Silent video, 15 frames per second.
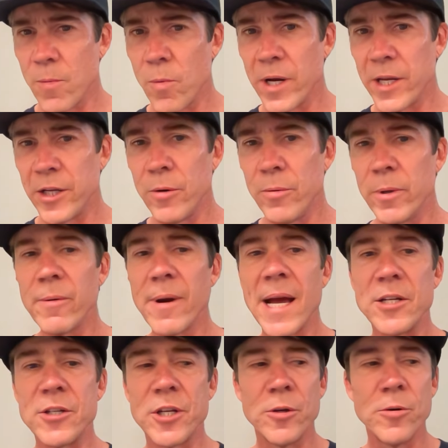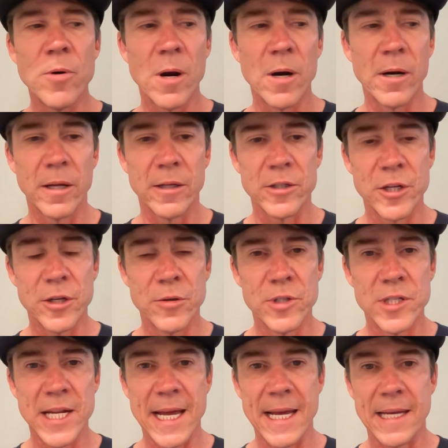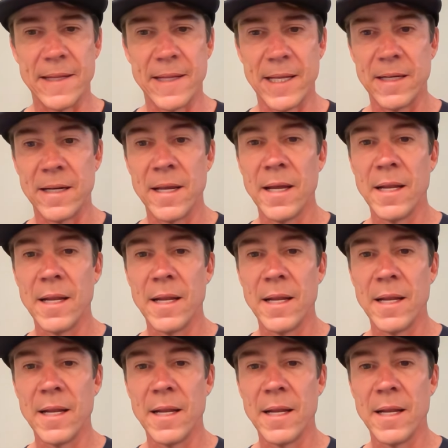where you don't want to ride too hard on Tuesday and then